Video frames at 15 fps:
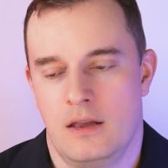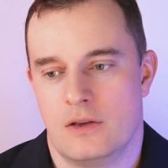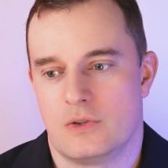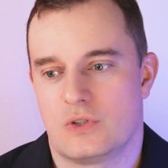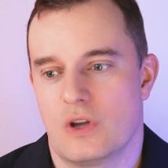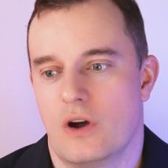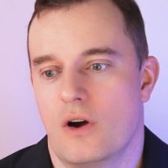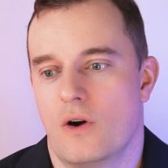
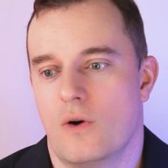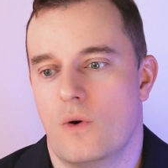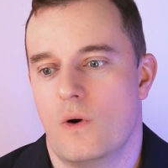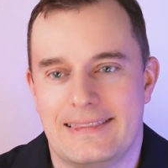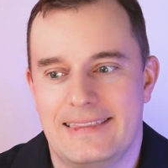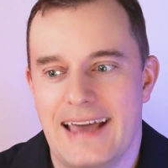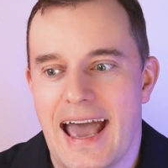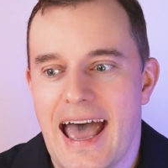So
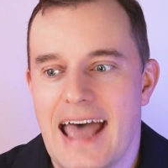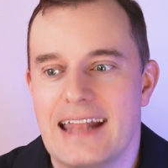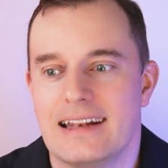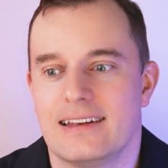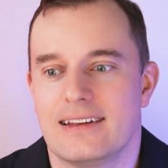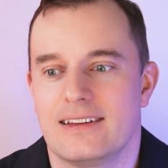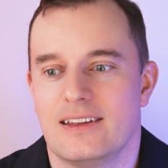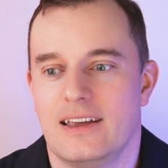that
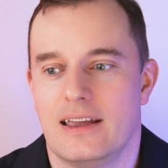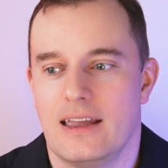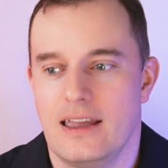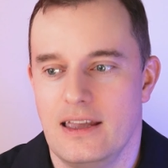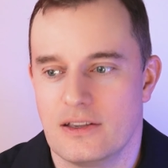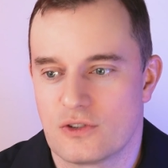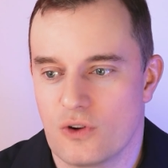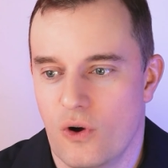
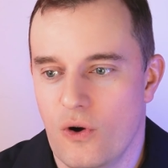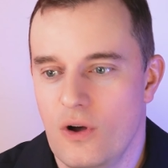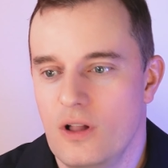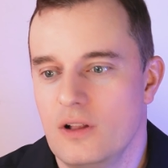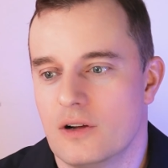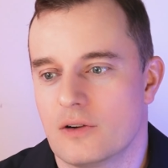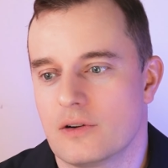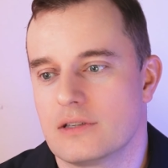is
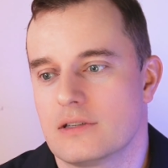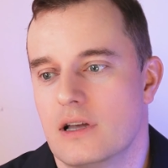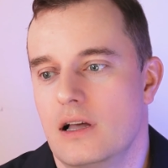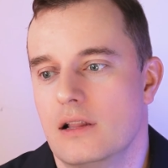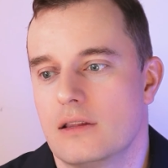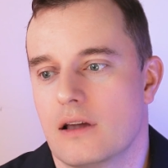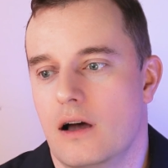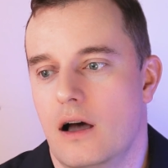all a
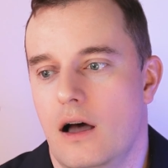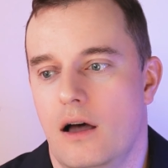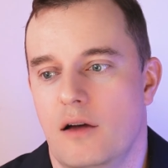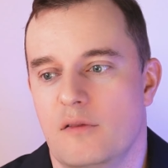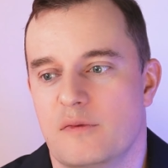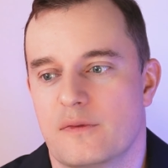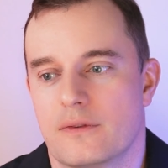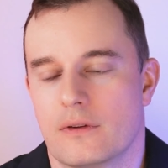result
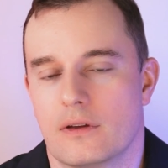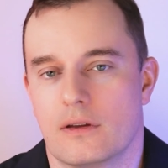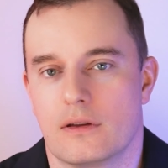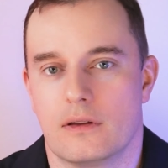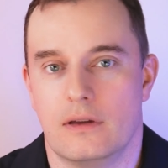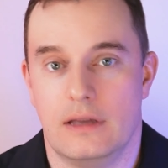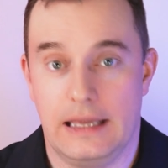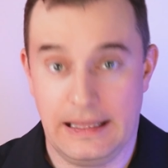of
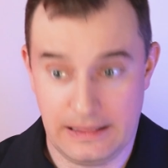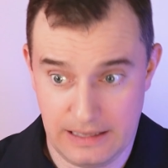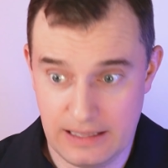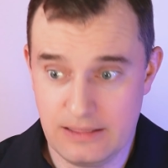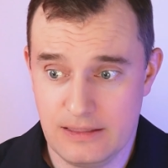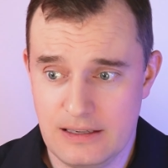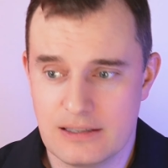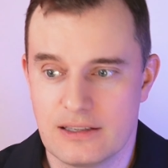
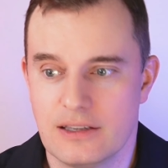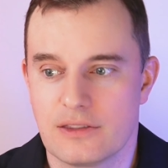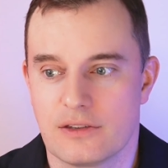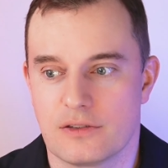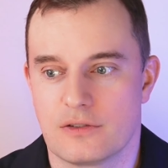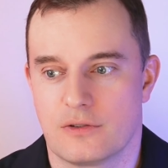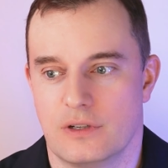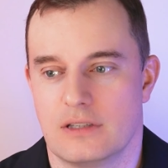in these
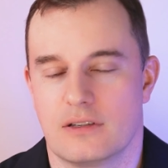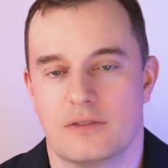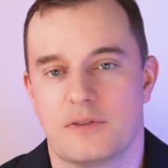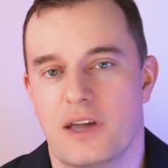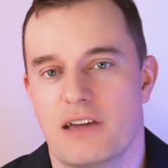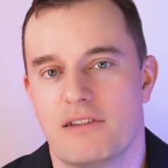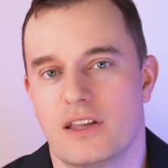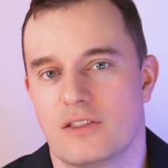industries of
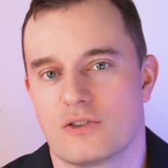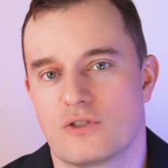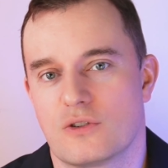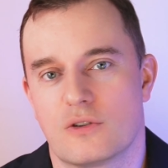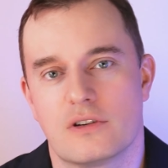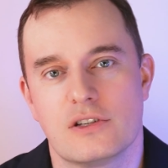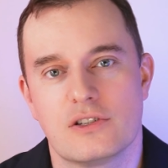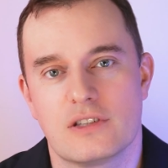having the
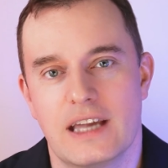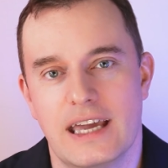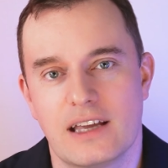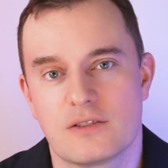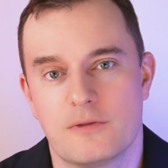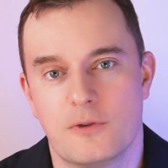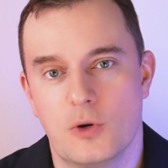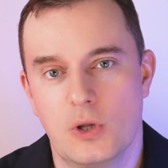storage
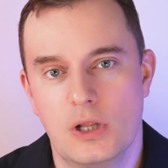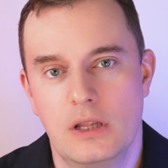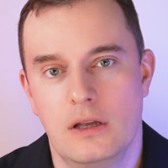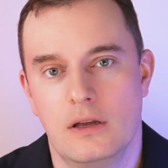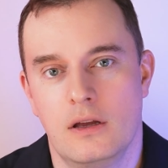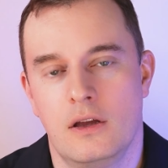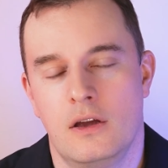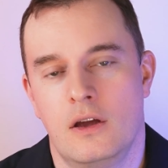tanks full,
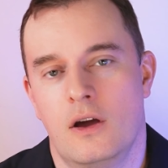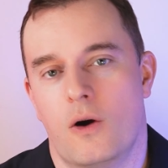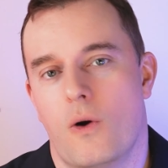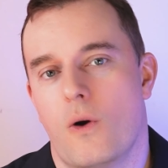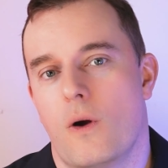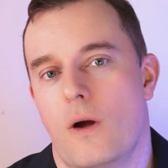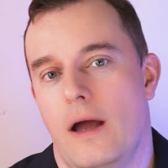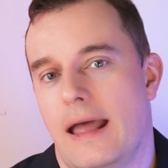
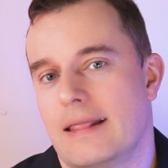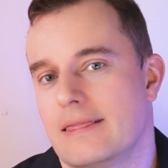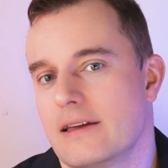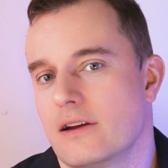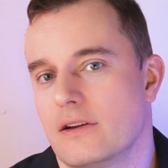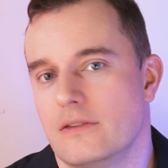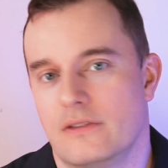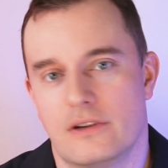or and
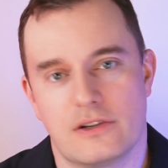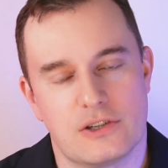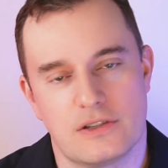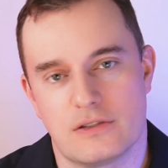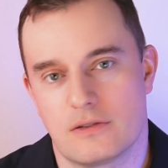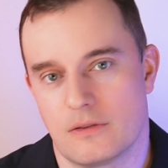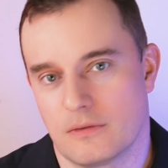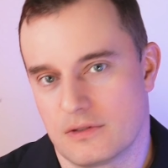they're
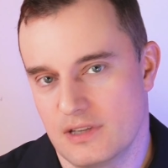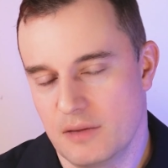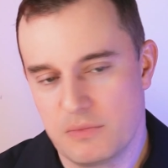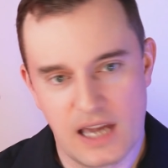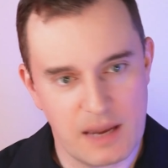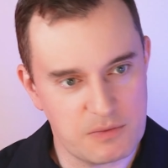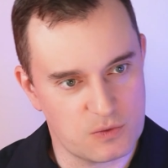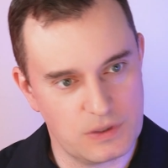just
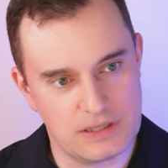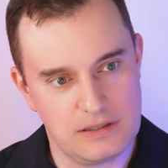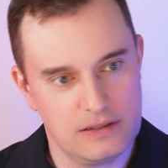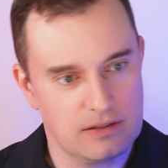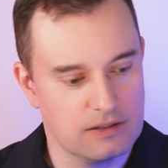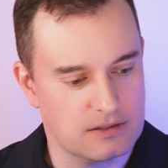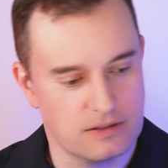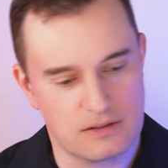sometimes we see
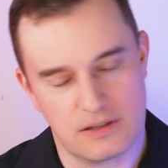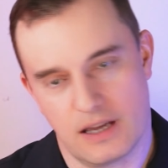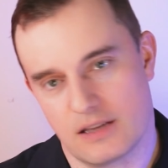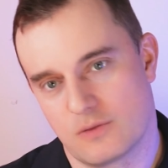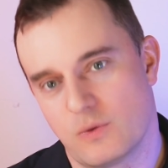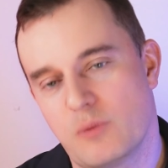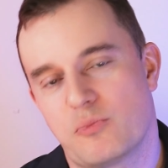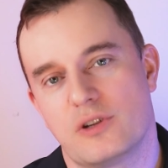this, it
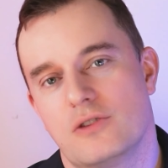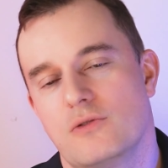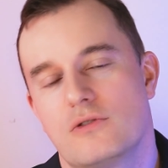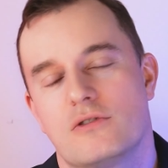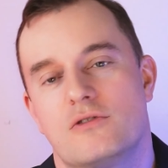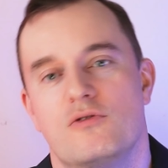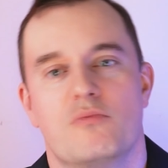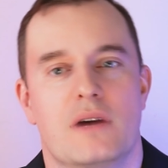says we
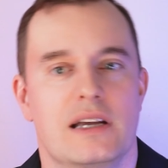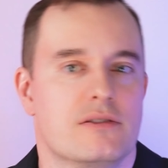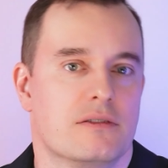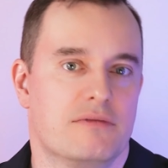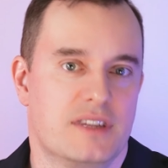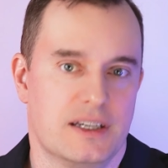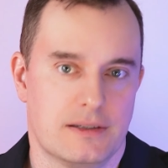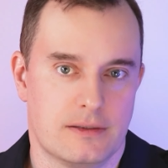produce too much
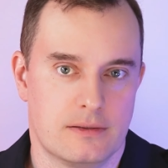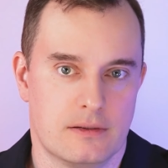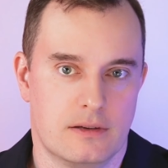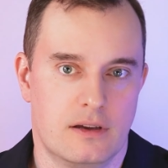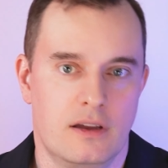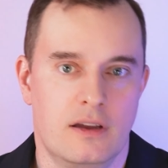of this